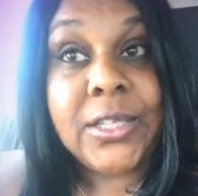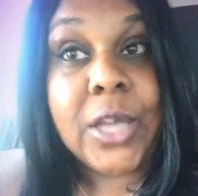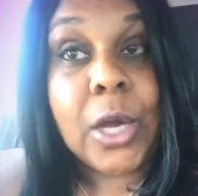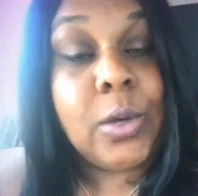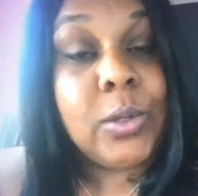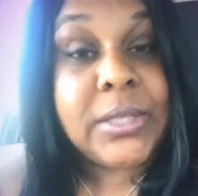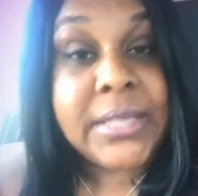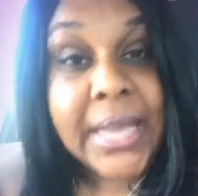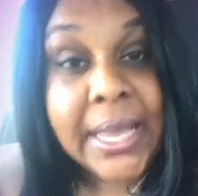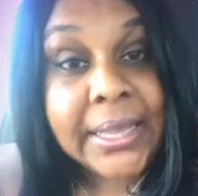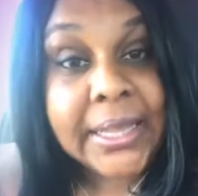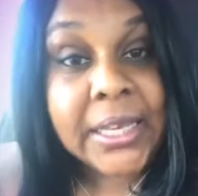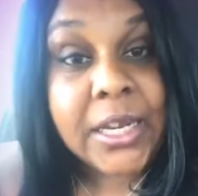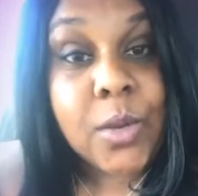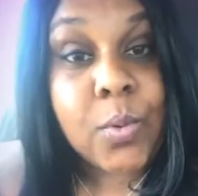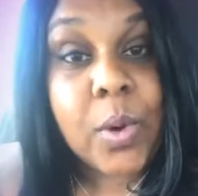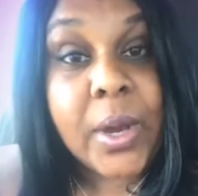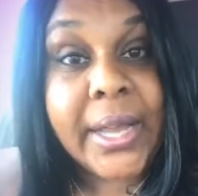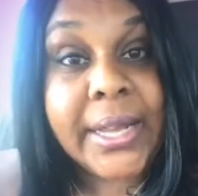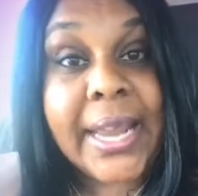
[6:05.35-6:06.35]
Don't tell
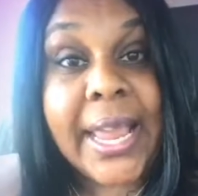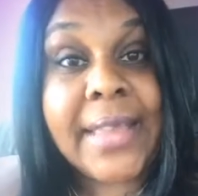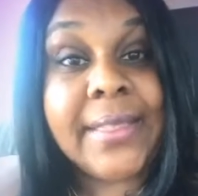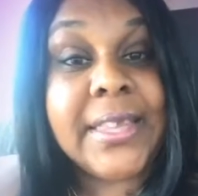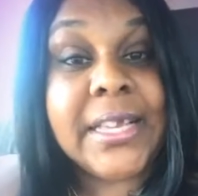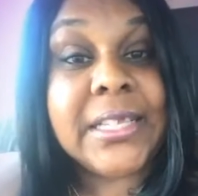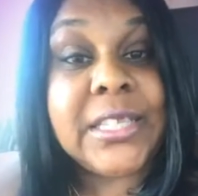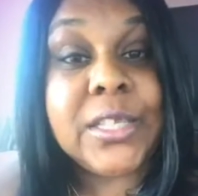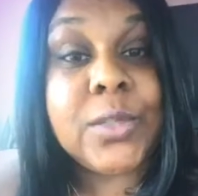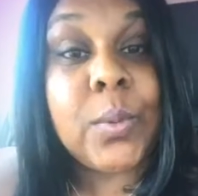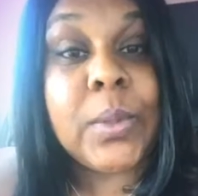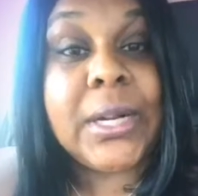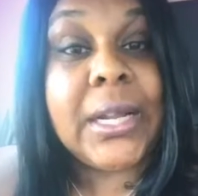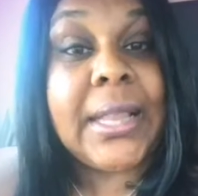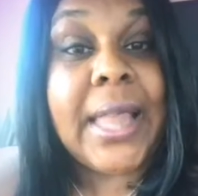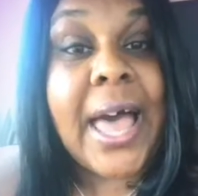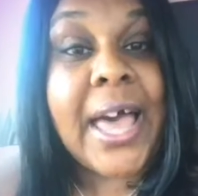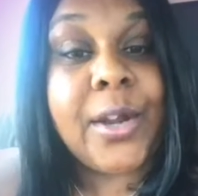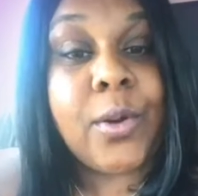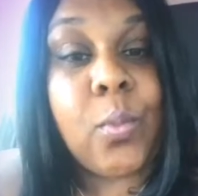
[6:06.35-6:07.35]
anyone. And this is what
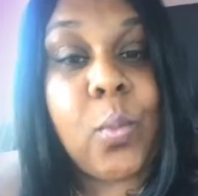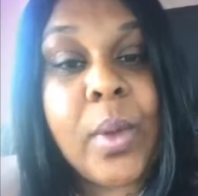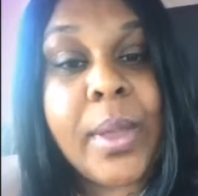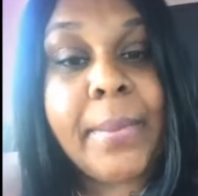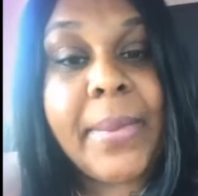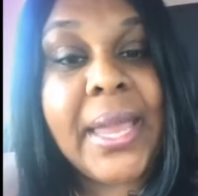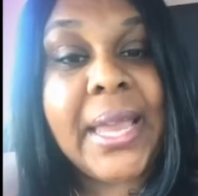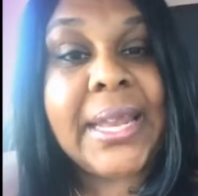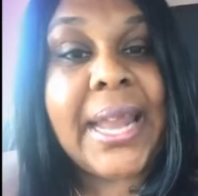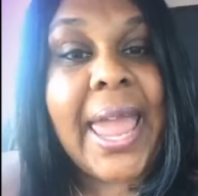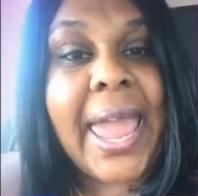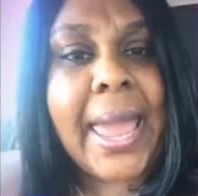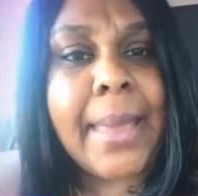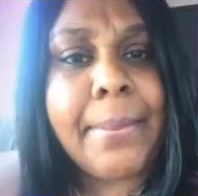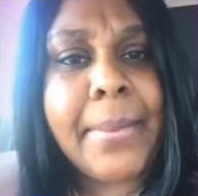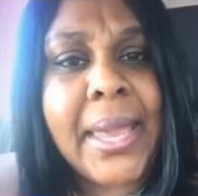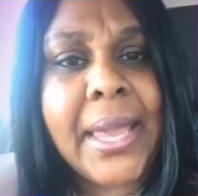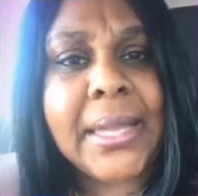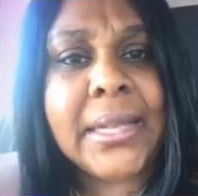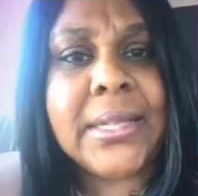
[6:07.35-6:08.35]
a lot of women
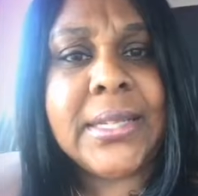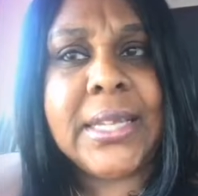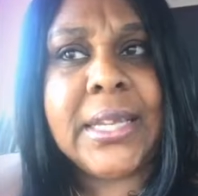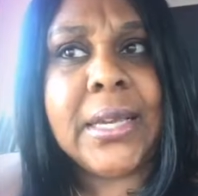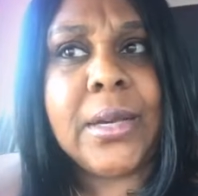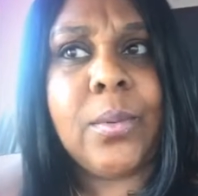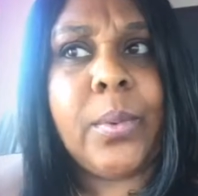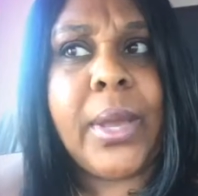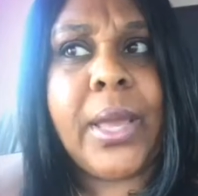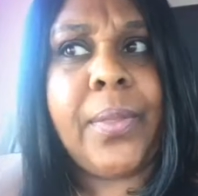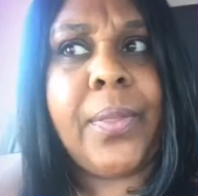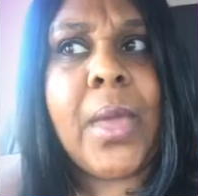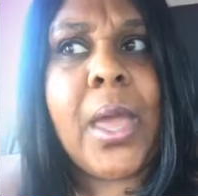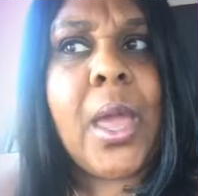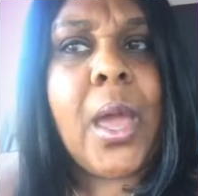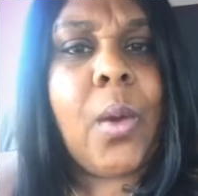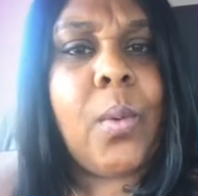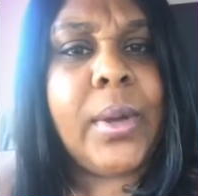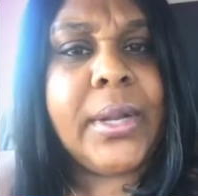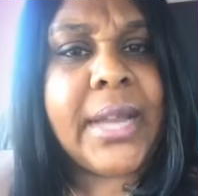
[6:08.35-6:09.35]
and men deal with
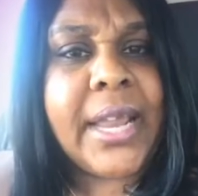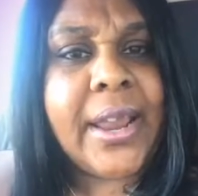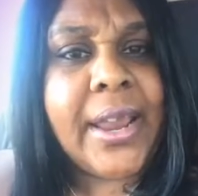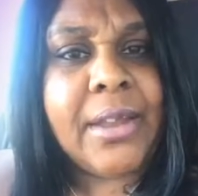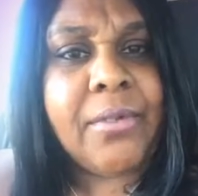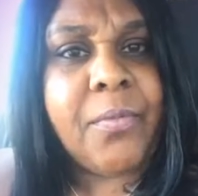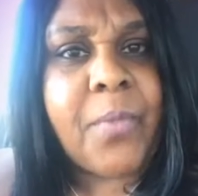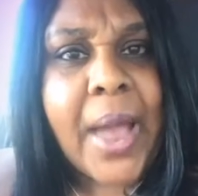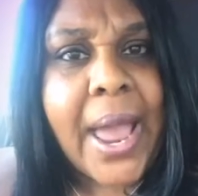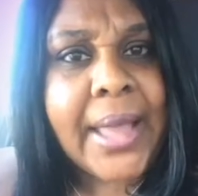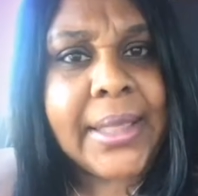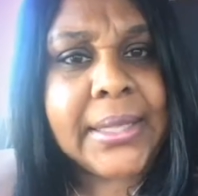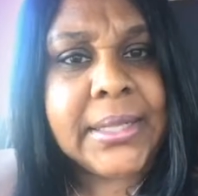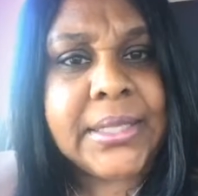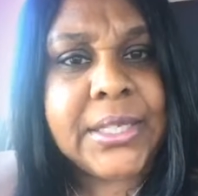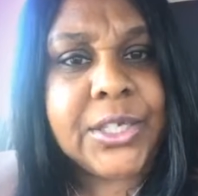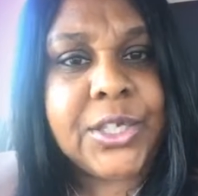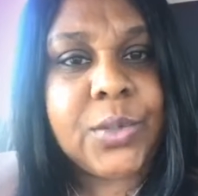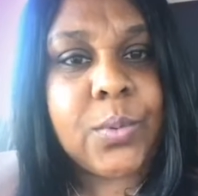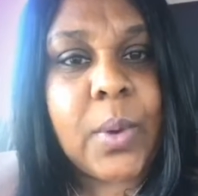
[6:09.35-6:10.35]
when they're in
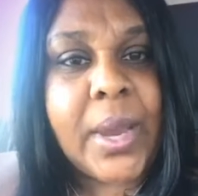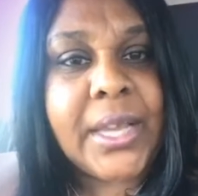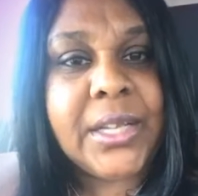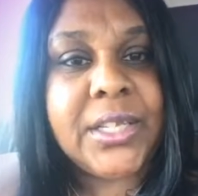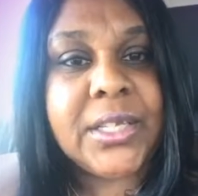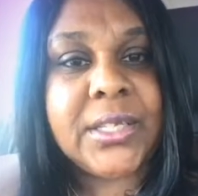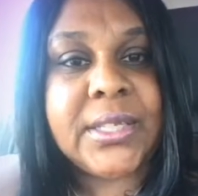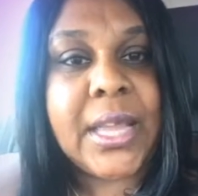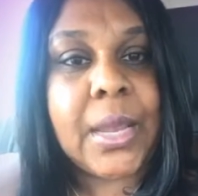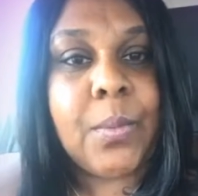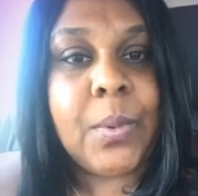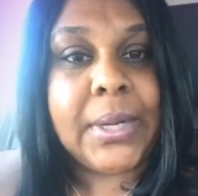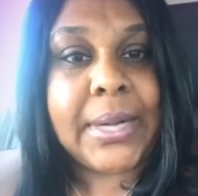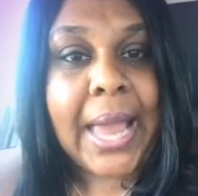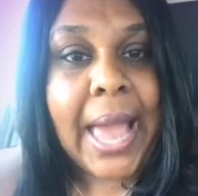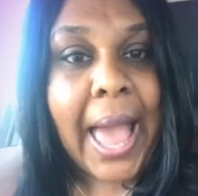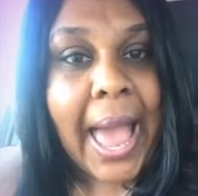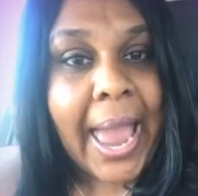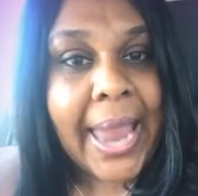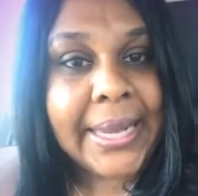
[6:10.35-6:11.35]
violent situations. They
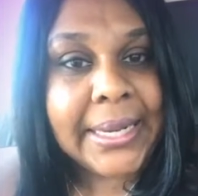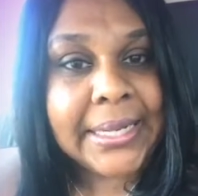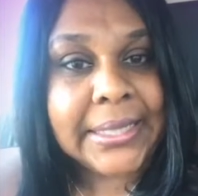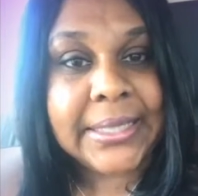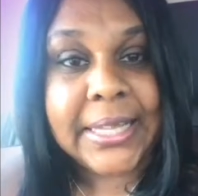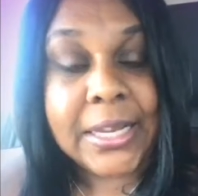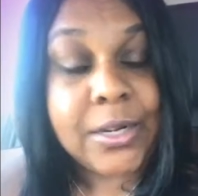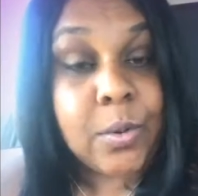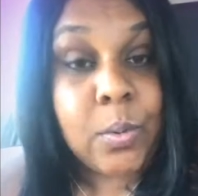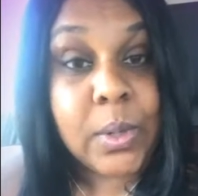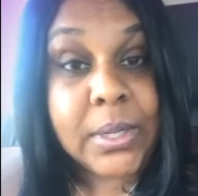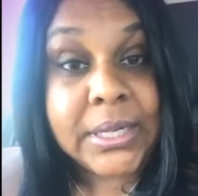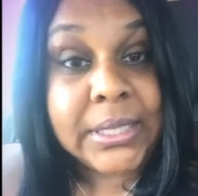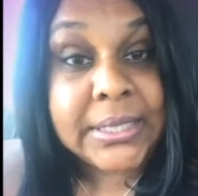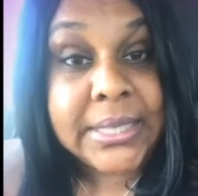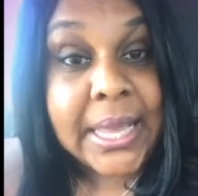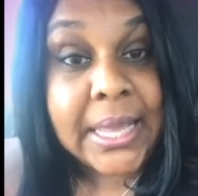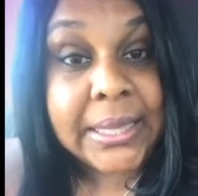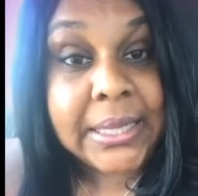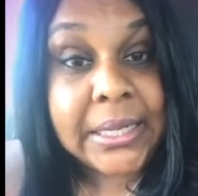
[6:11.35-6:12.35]
want to hide it. They don't want
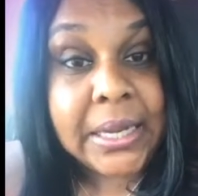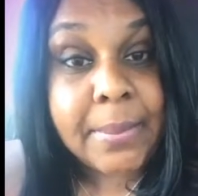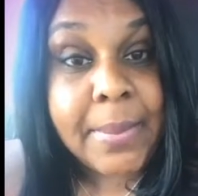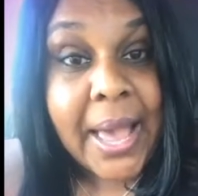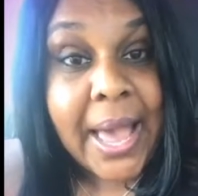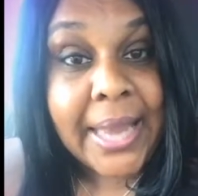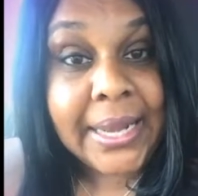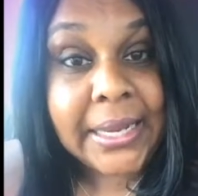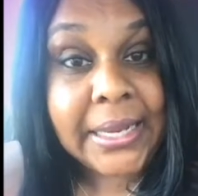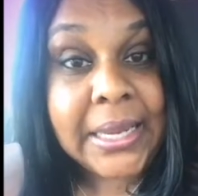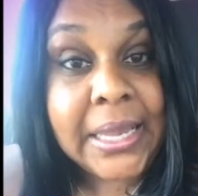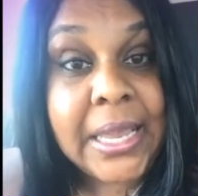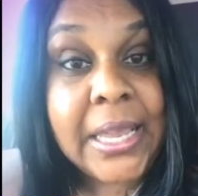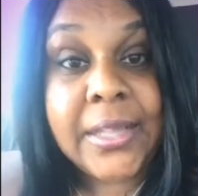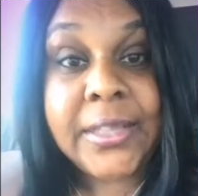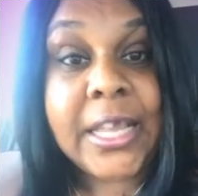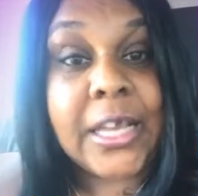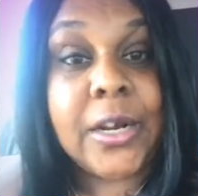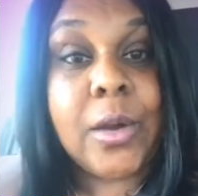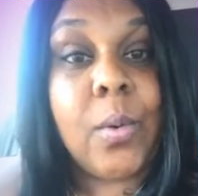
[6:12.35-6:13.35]
to tell anybody.
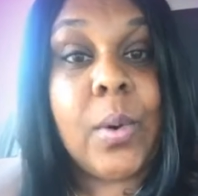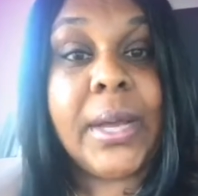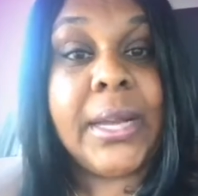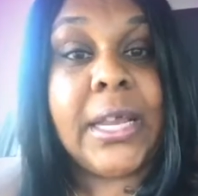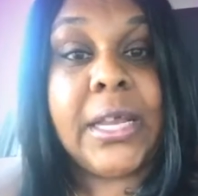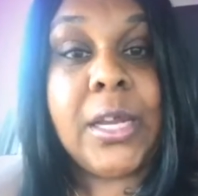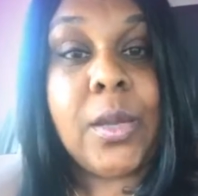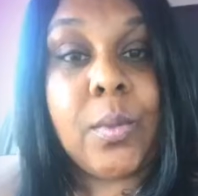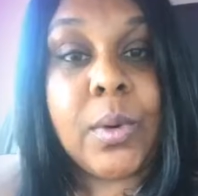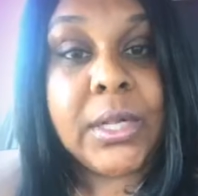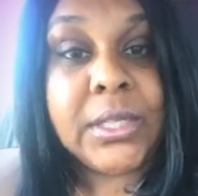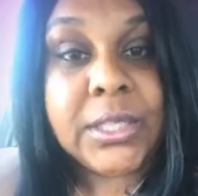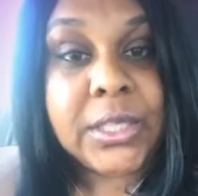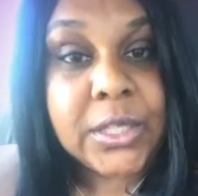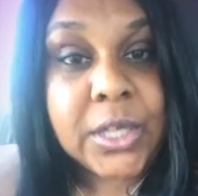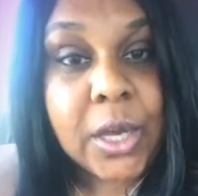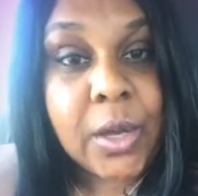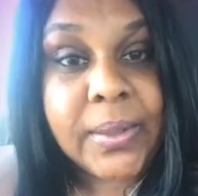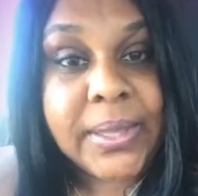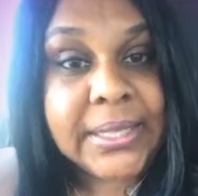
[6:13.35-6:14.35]
They don't want anyone
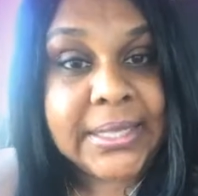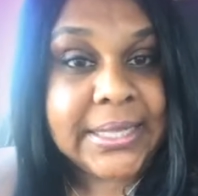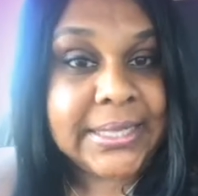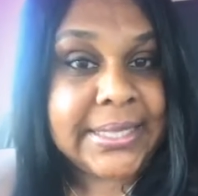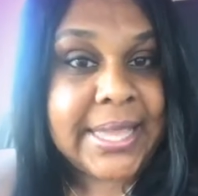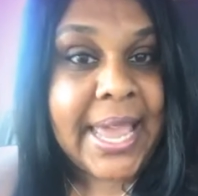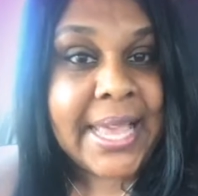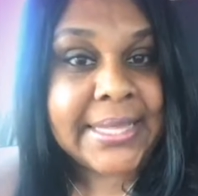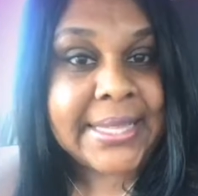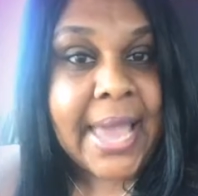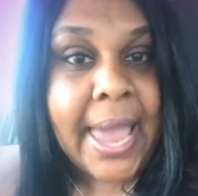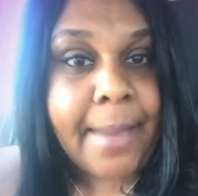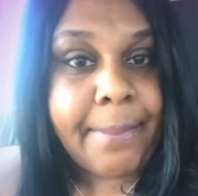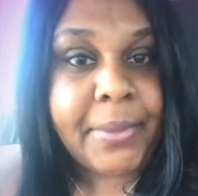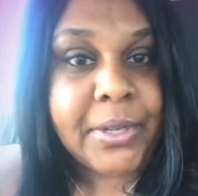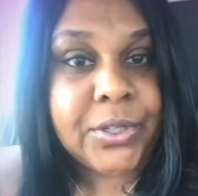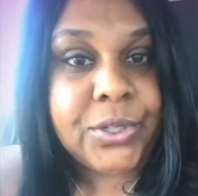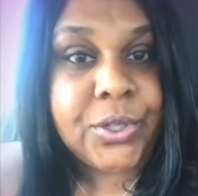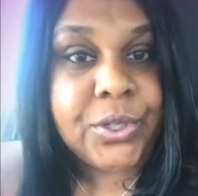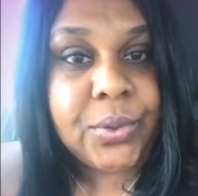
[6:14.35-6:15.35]
to know that this has
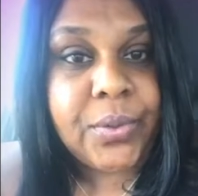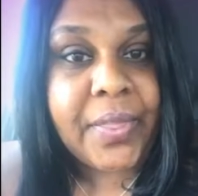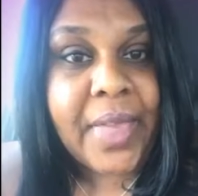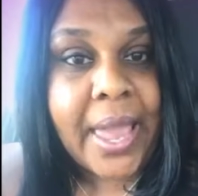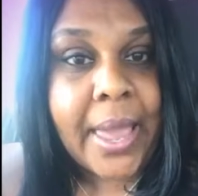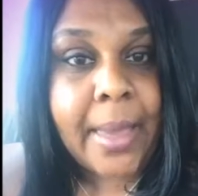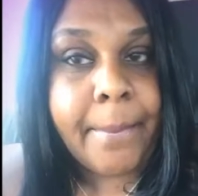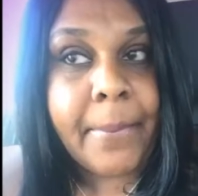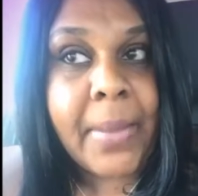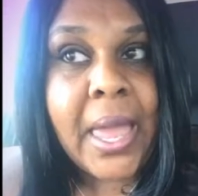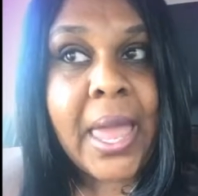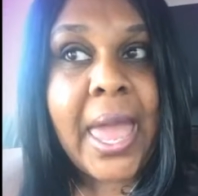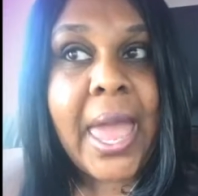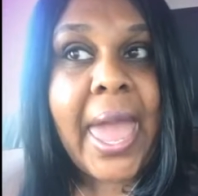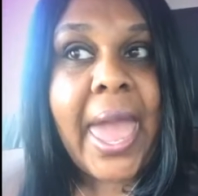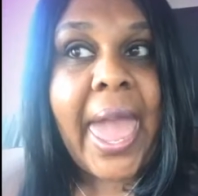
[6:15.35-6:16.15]
happened to them.